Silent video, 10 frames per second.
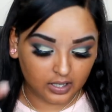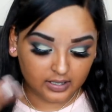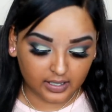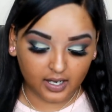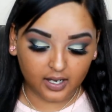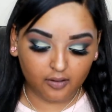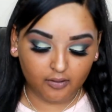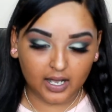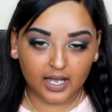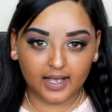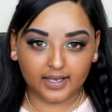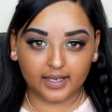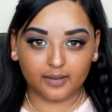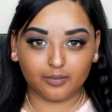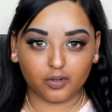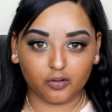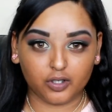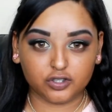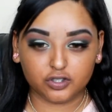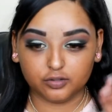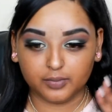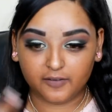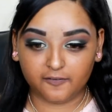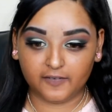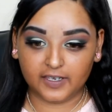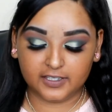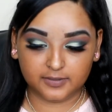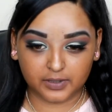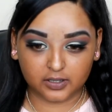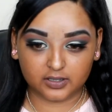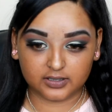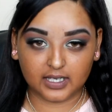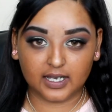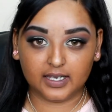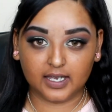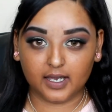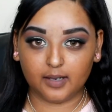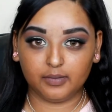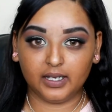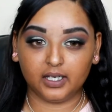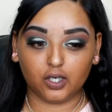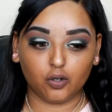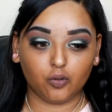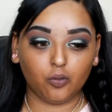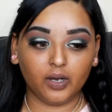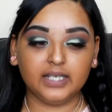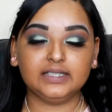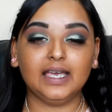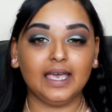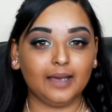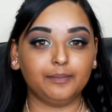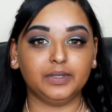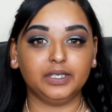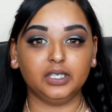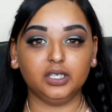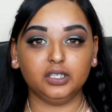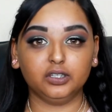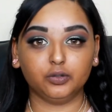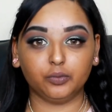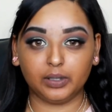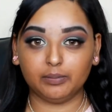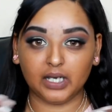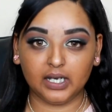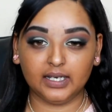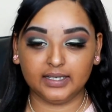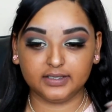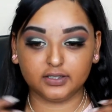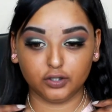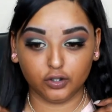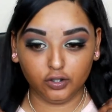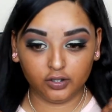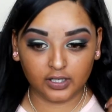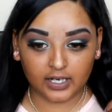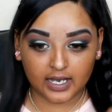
now I am going to do my face because I am like quite happy the way my eyes look